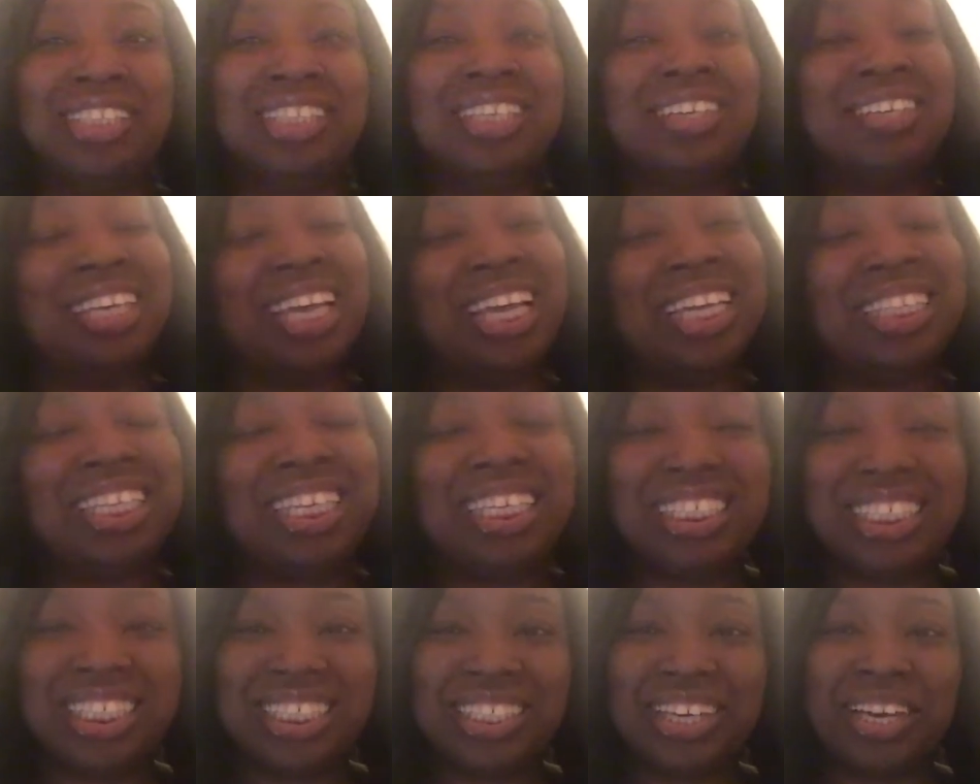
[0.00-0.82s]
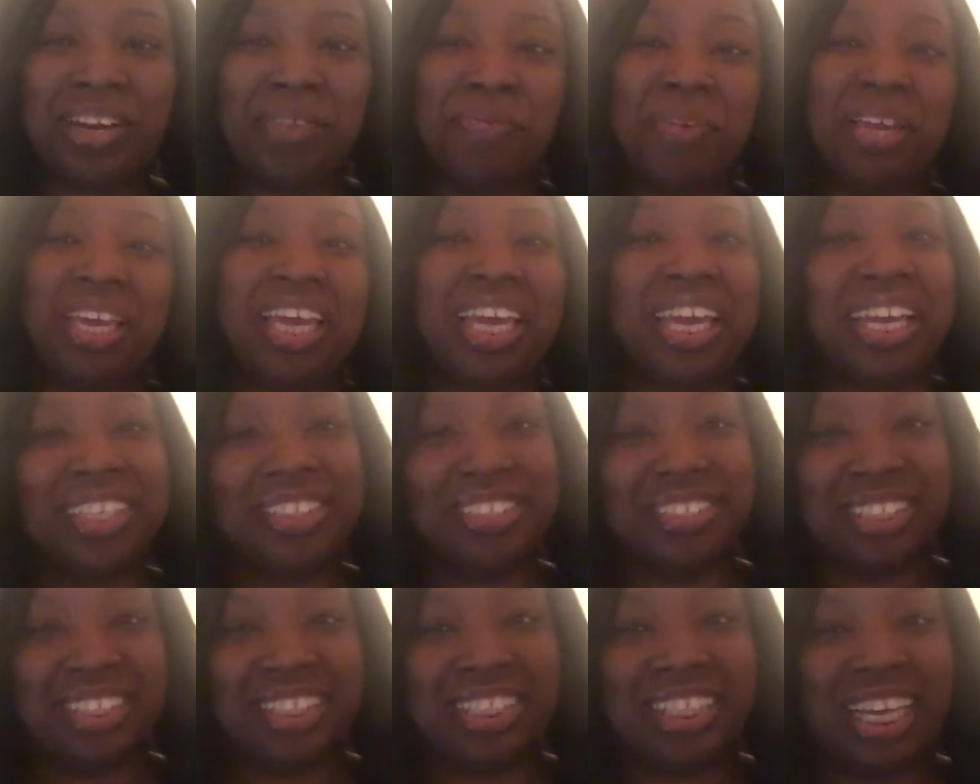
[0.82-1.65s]
So yeah, this is gonna be
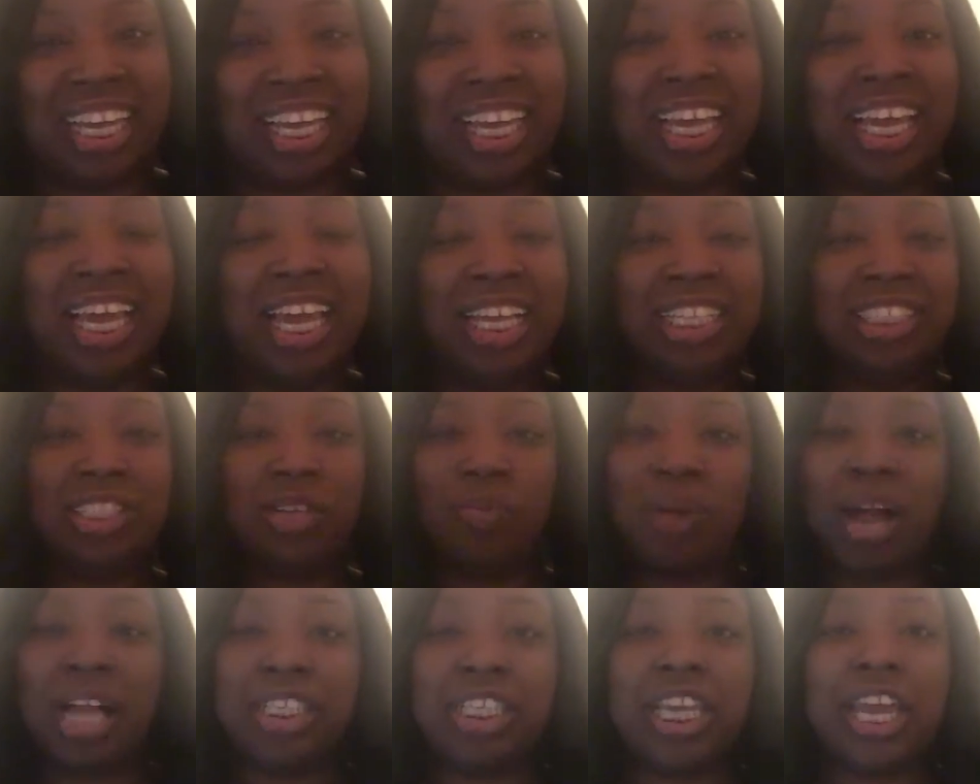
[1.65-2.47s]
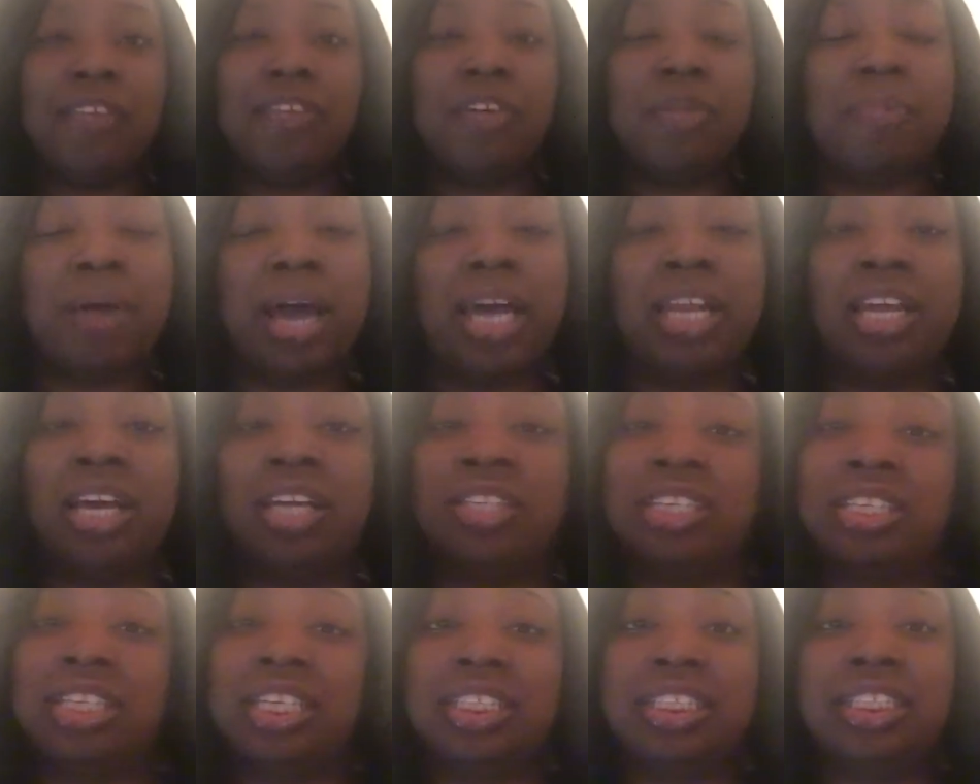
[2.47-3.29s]
interesting to watch everybody
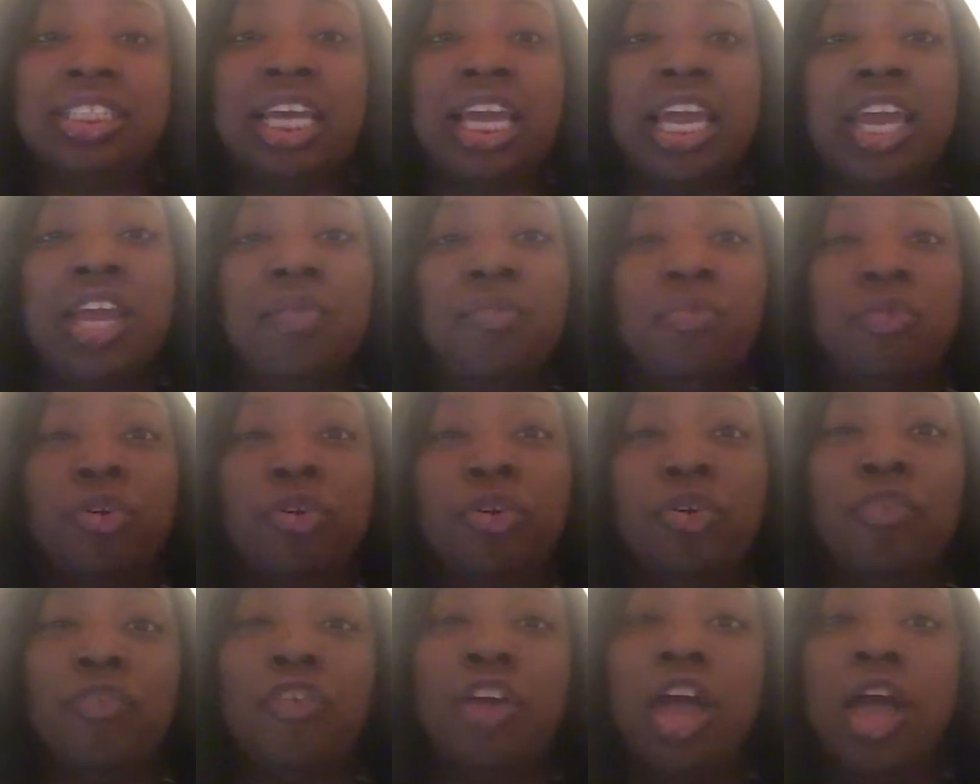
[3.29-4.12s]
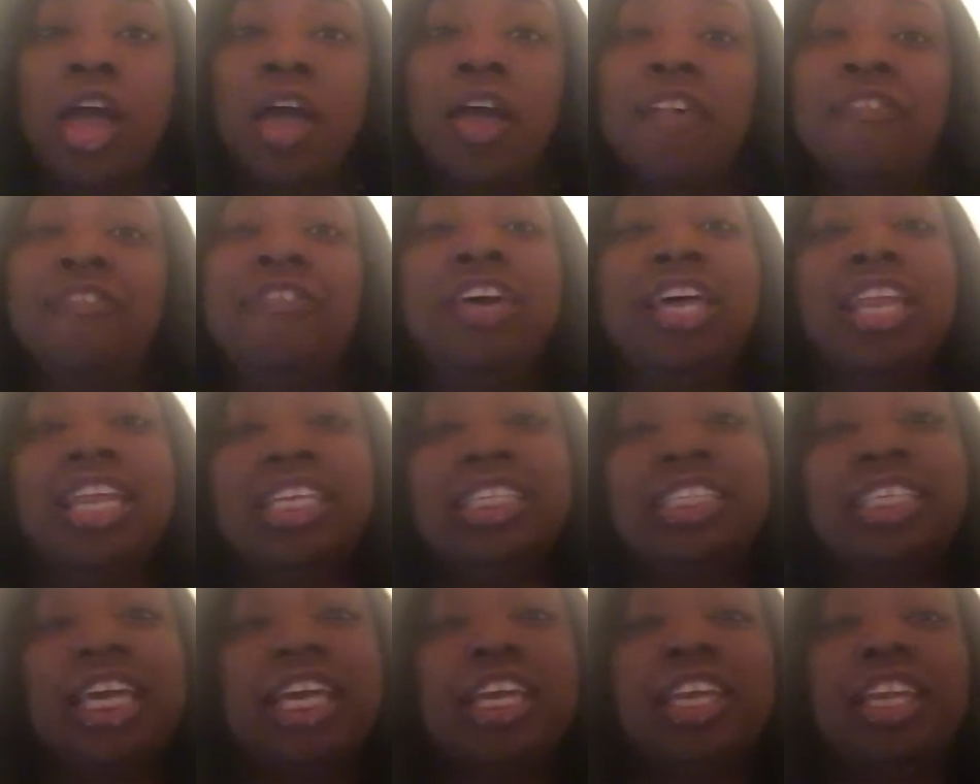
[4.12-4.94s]
under the same roof,
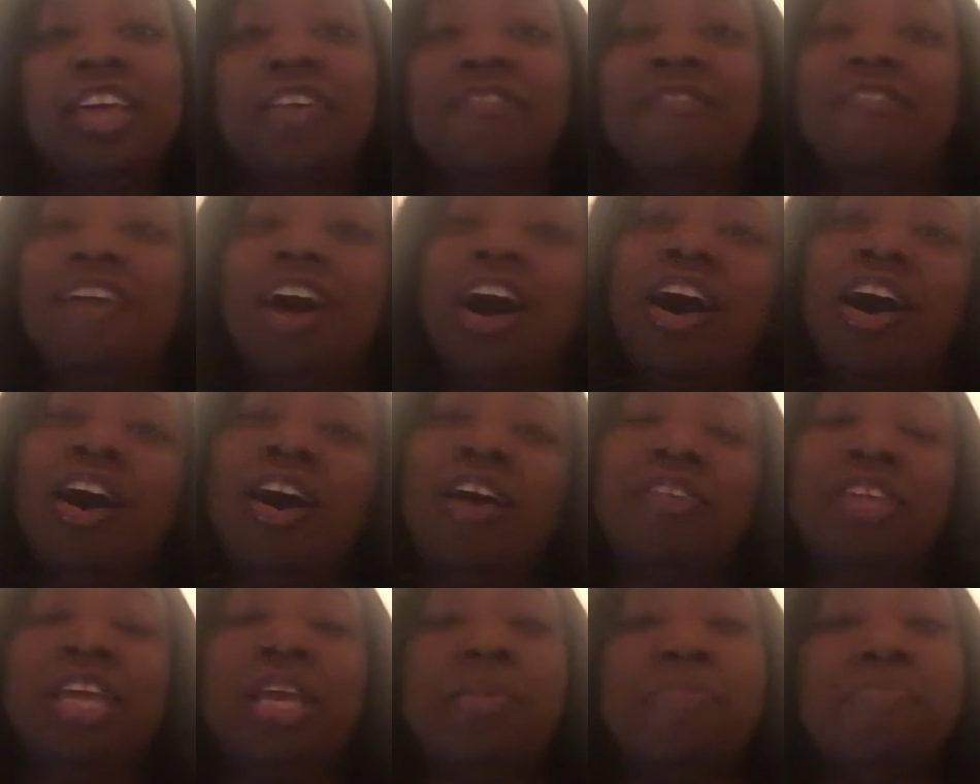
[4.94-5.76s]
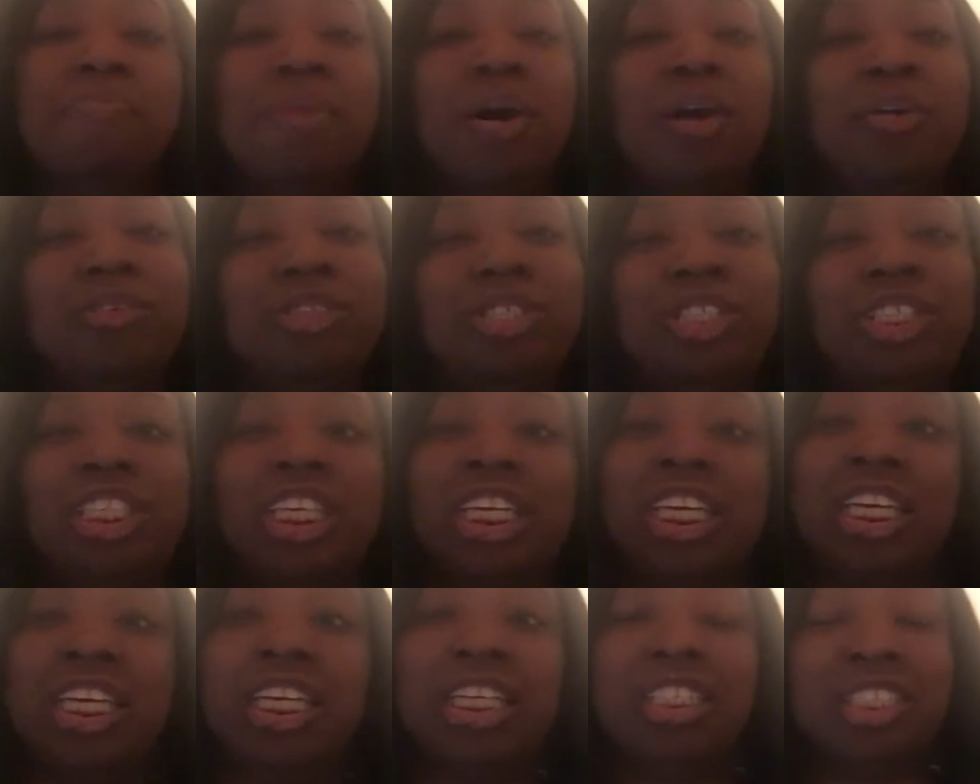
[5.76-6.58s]
feelings getting involved,
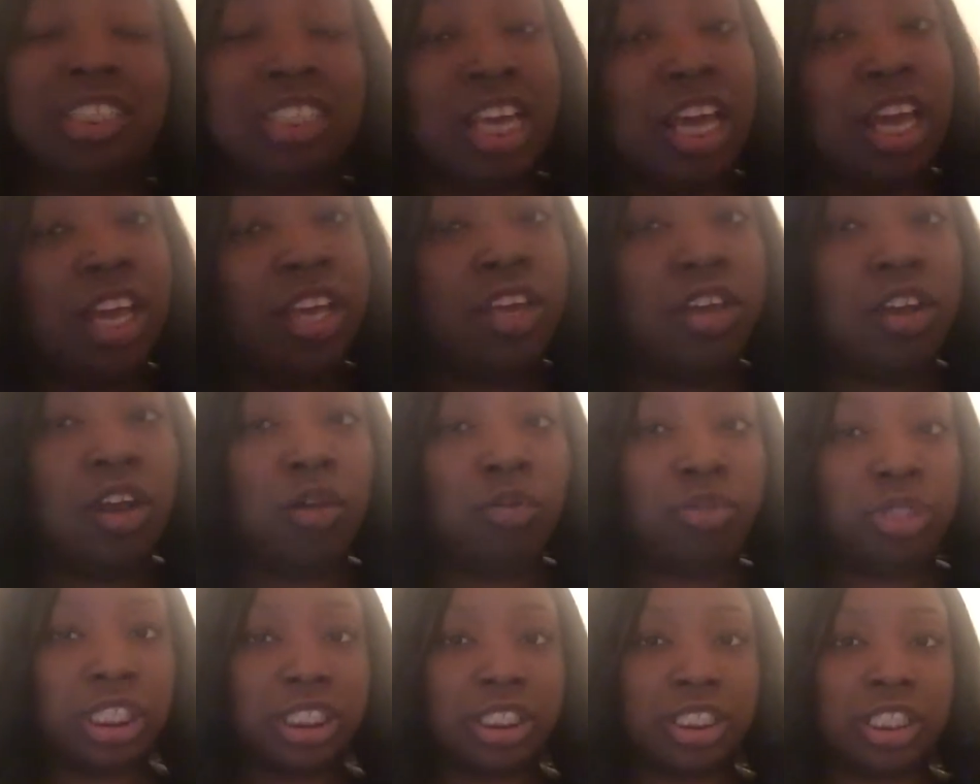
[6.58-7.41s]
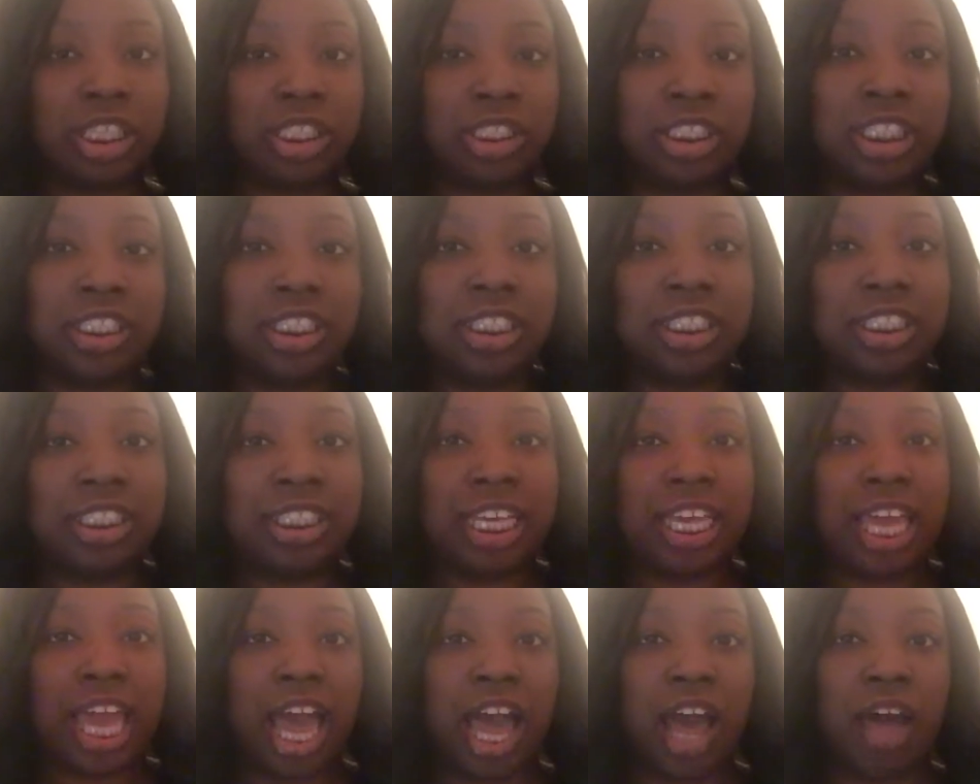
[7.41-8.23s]
emotions, just to
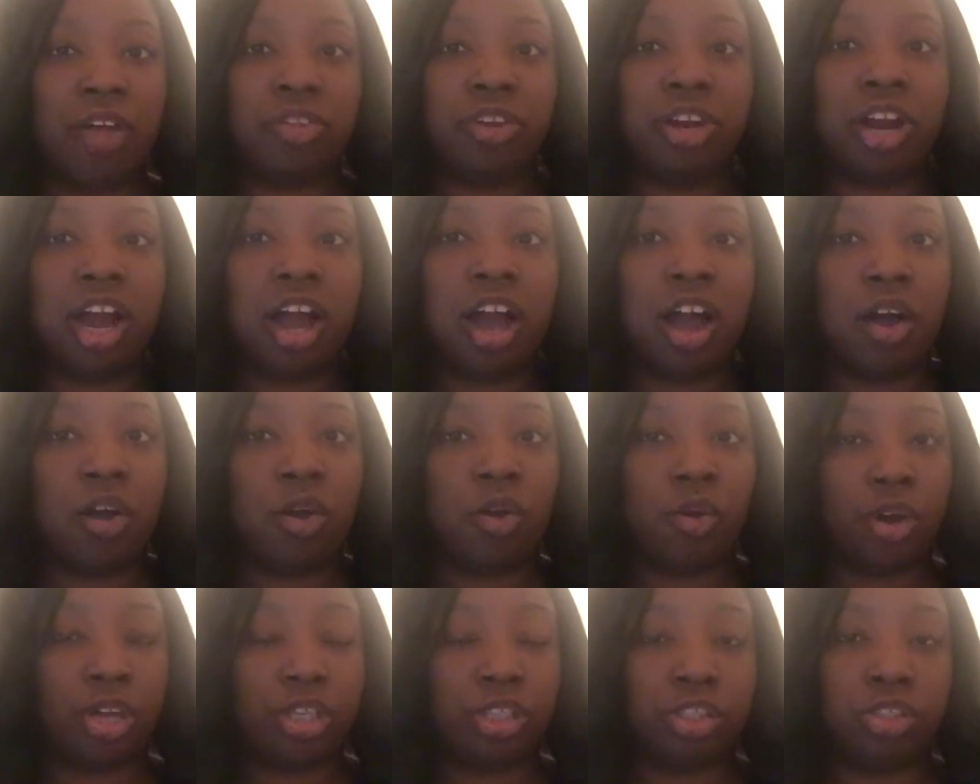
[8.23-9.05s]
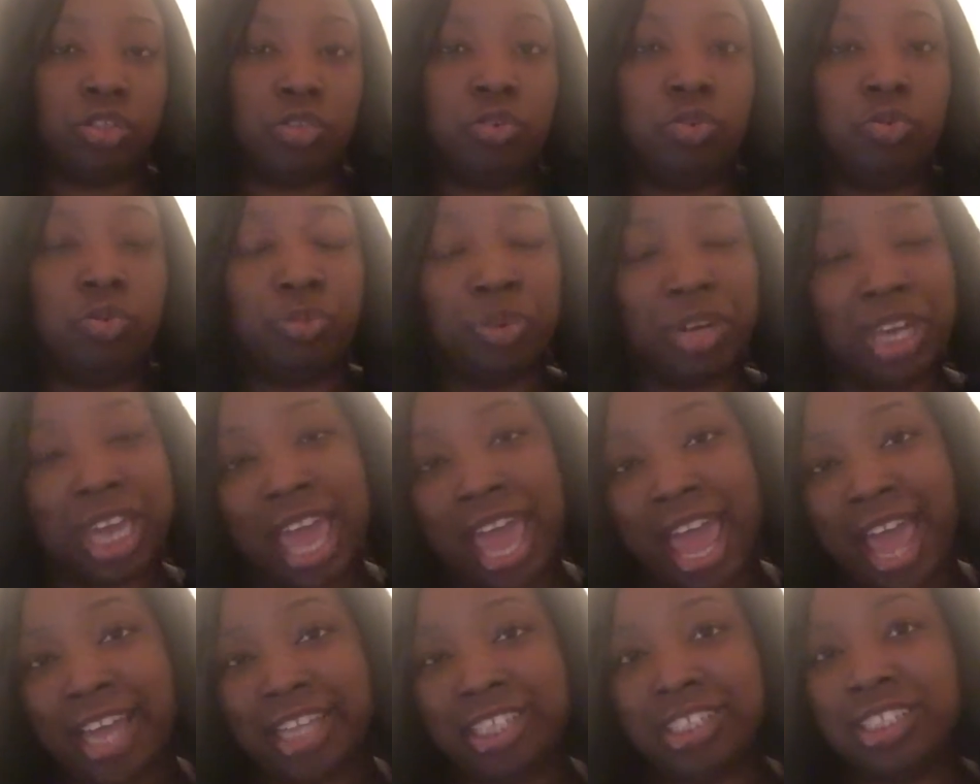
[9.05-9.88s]
see how they're all going to
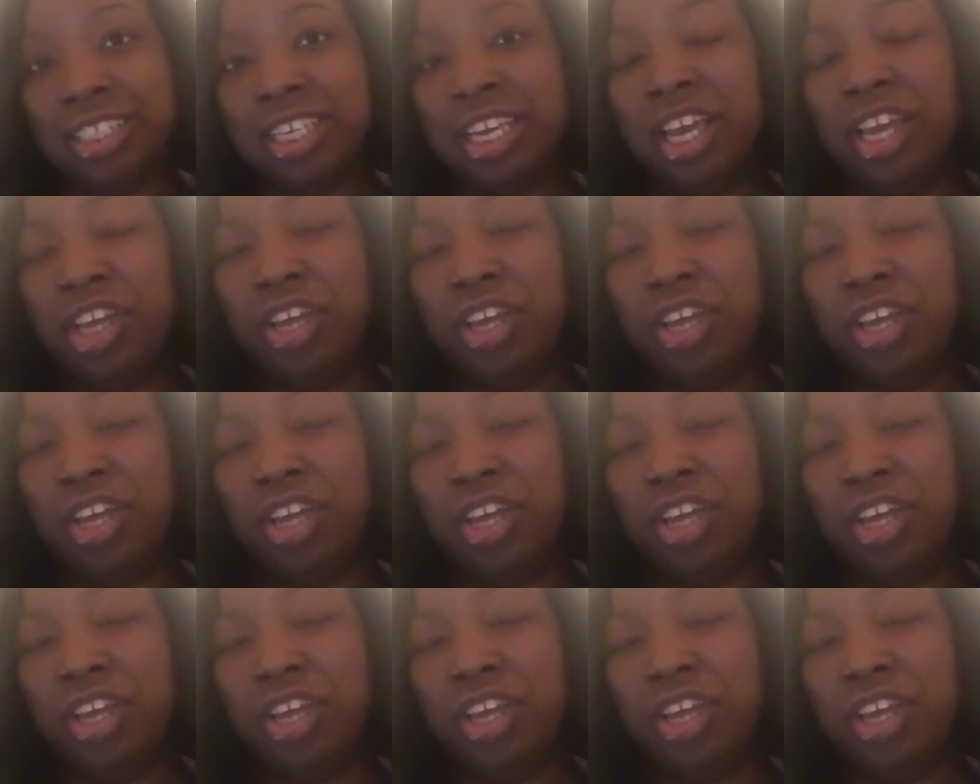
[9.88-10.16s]
react.